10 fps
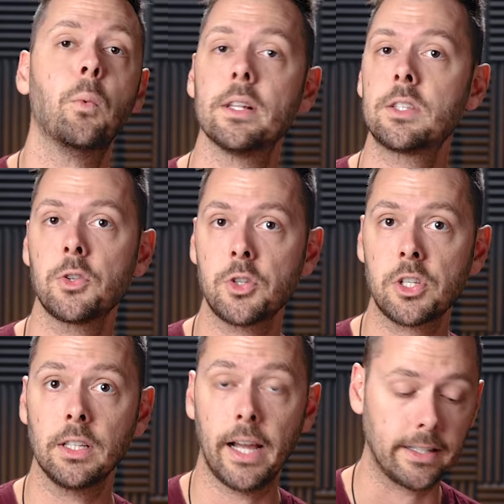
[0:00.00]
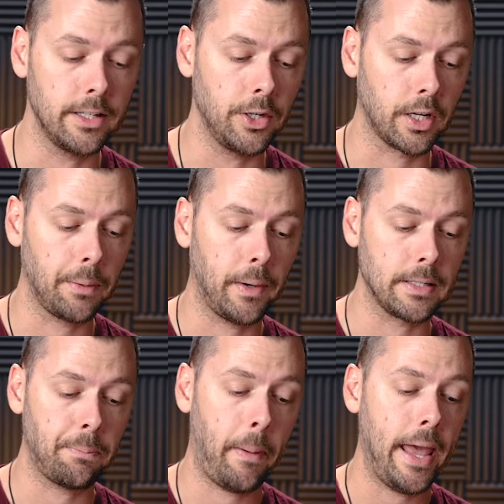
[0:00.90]
Once those are selected, you're gonna
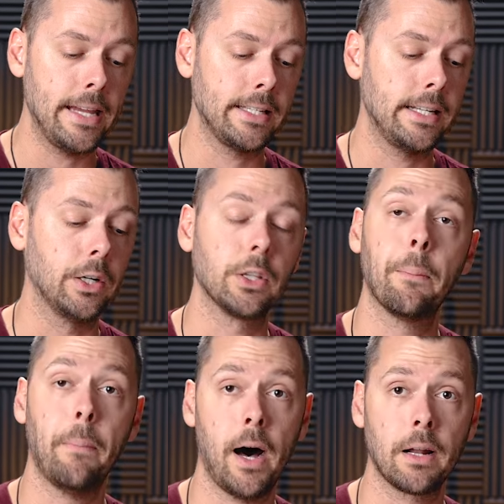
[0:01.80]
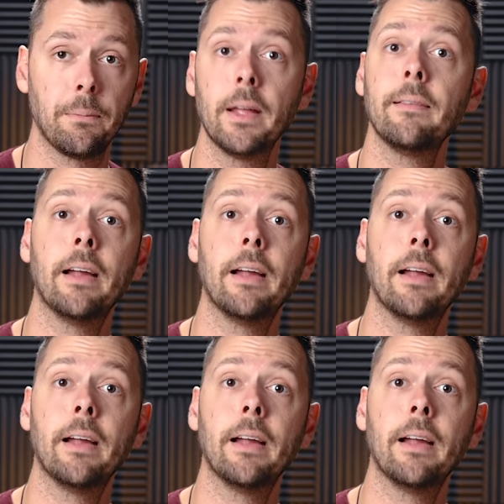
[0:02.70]
press paste here at the bottom.